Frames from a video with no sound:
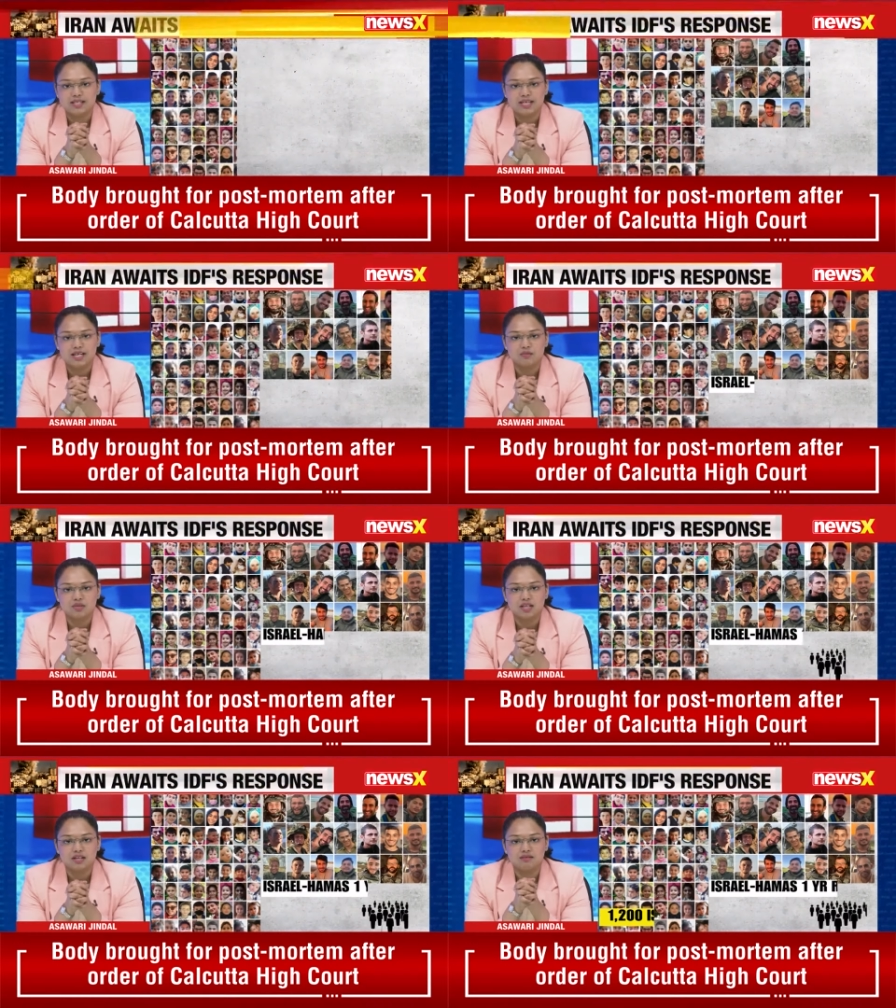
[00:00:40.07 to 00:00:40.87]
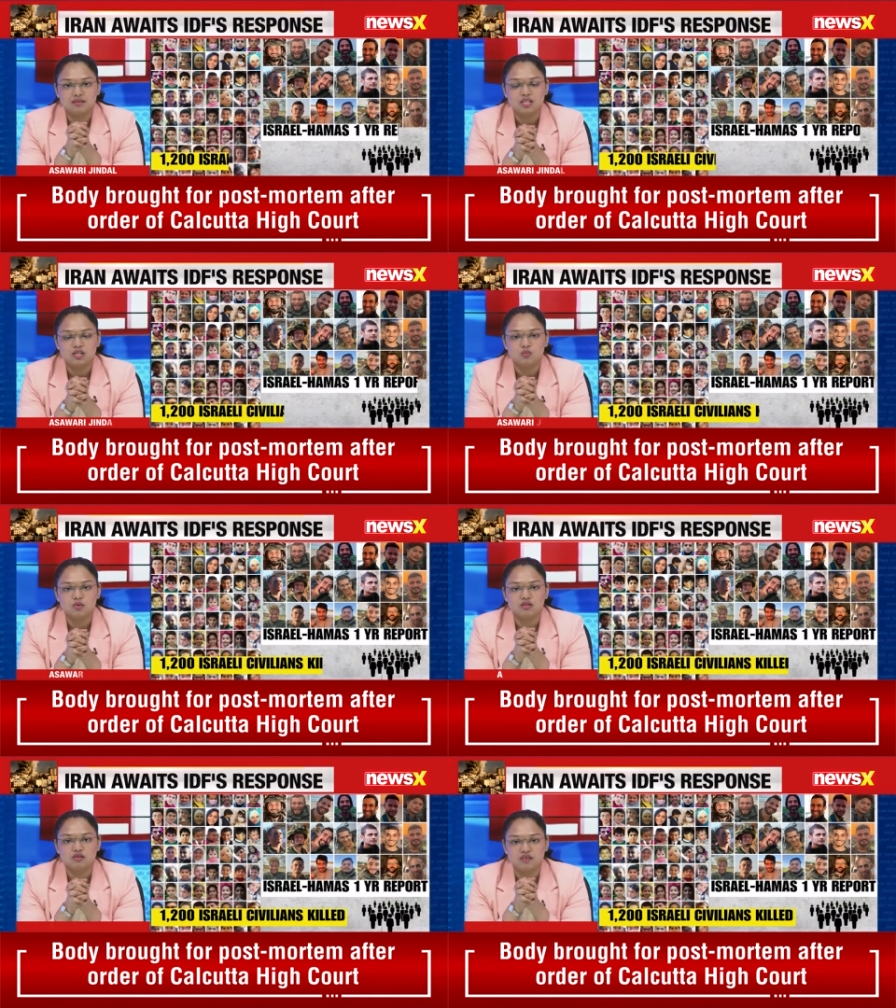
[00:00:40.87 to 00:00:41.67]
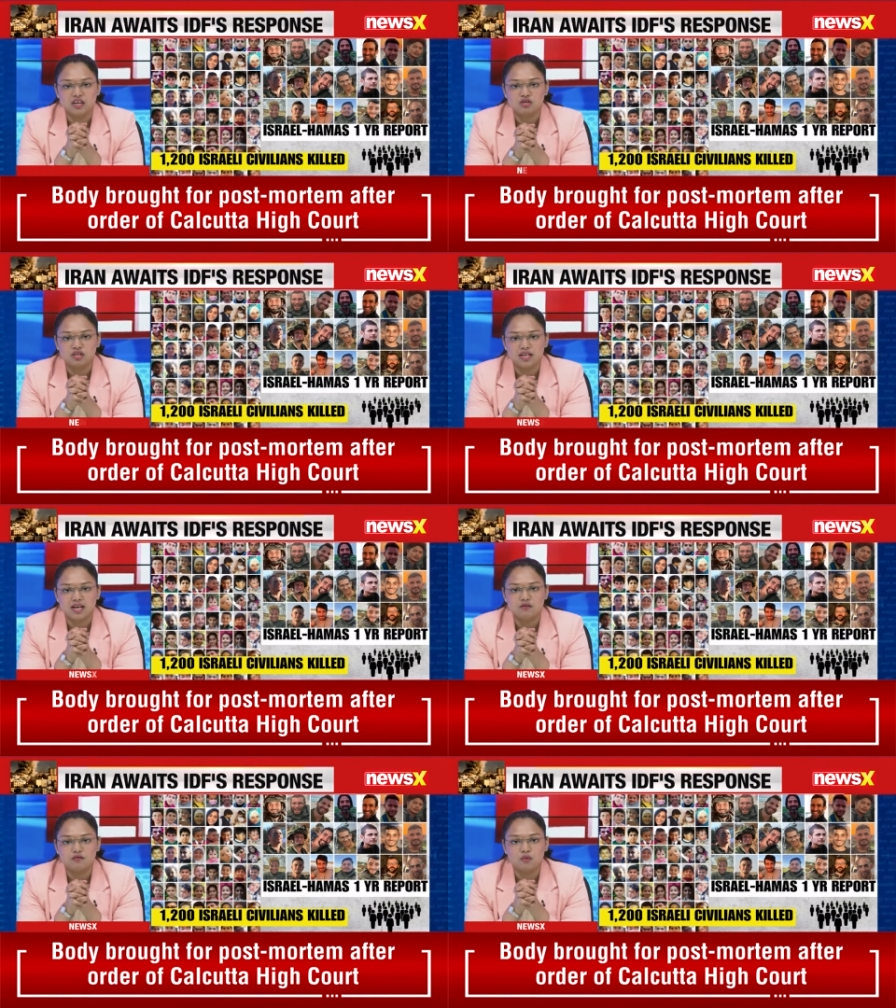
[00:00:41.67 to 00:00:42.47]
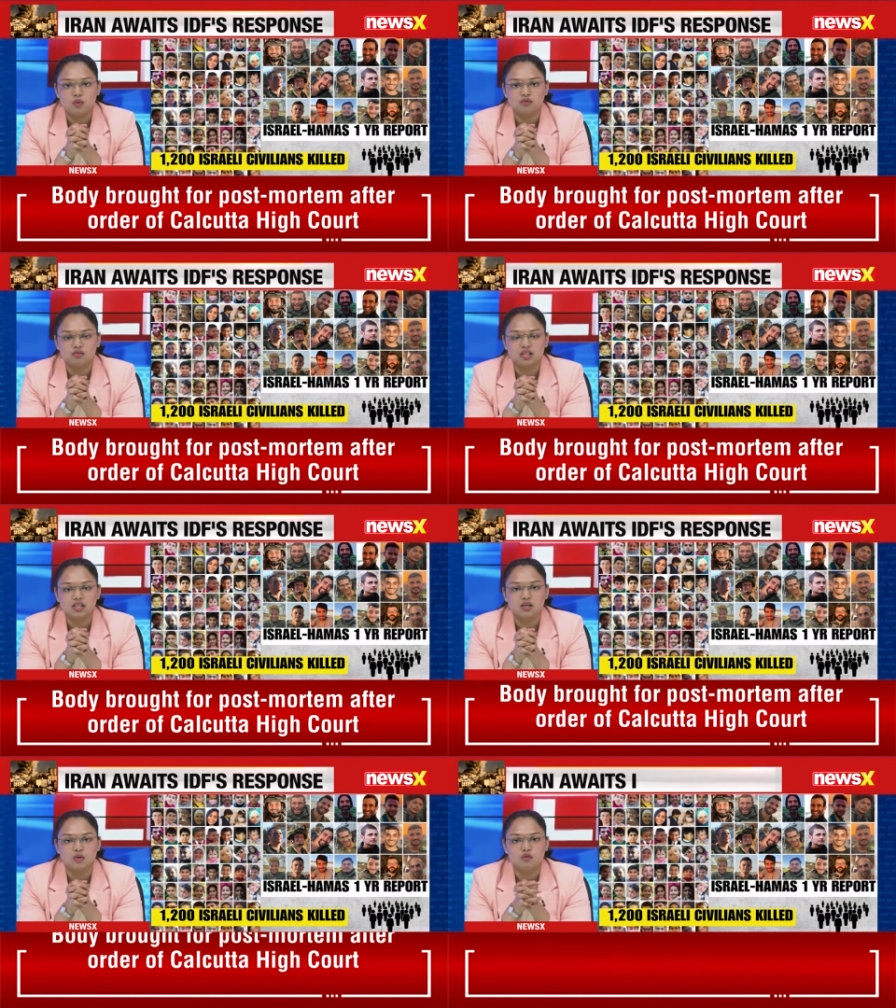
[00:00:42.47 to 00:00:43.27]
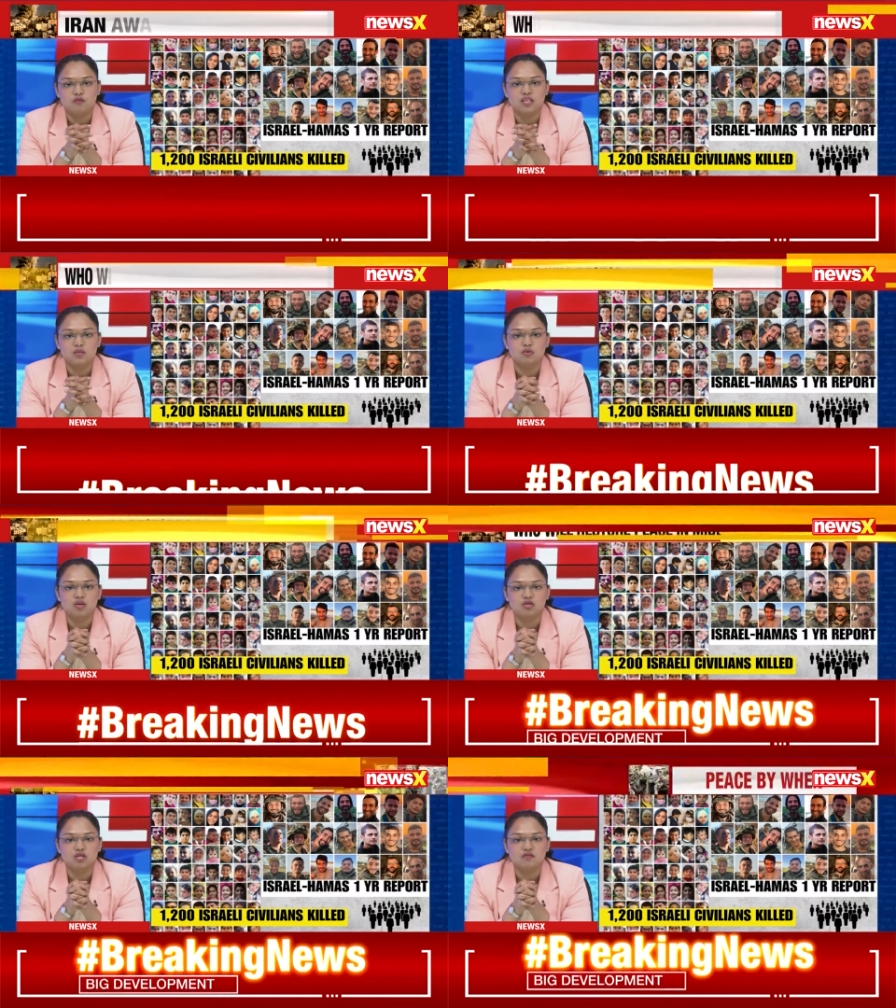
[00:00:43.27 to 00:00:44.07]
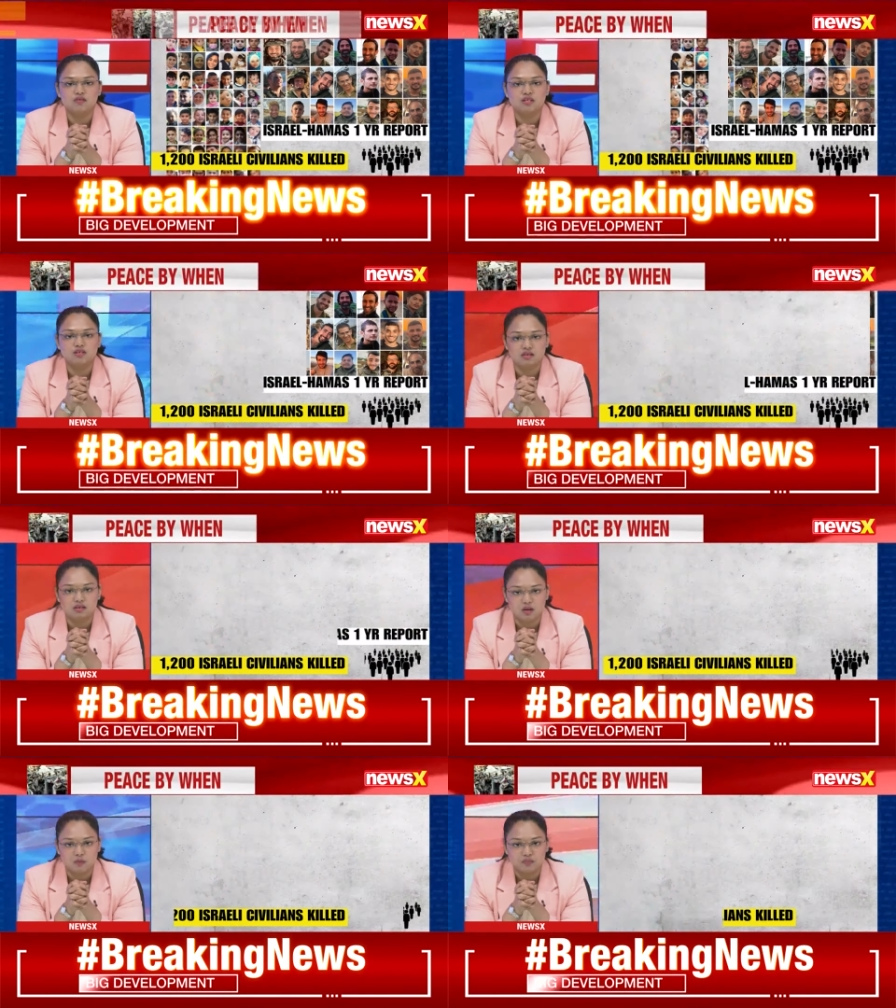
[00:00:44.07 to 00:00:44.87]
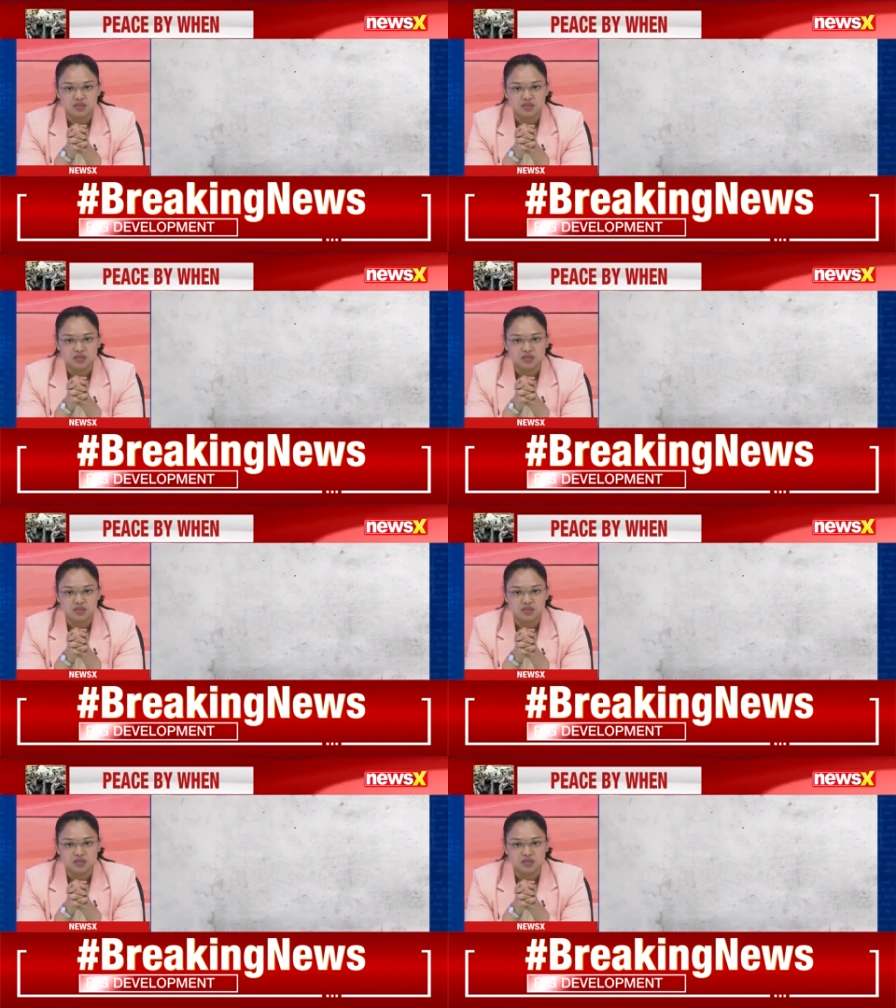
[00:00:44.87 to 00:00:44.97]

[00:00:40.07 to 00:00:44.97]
claims that this was a revenge attack for the killing of Hezbollah chief Nasrallah.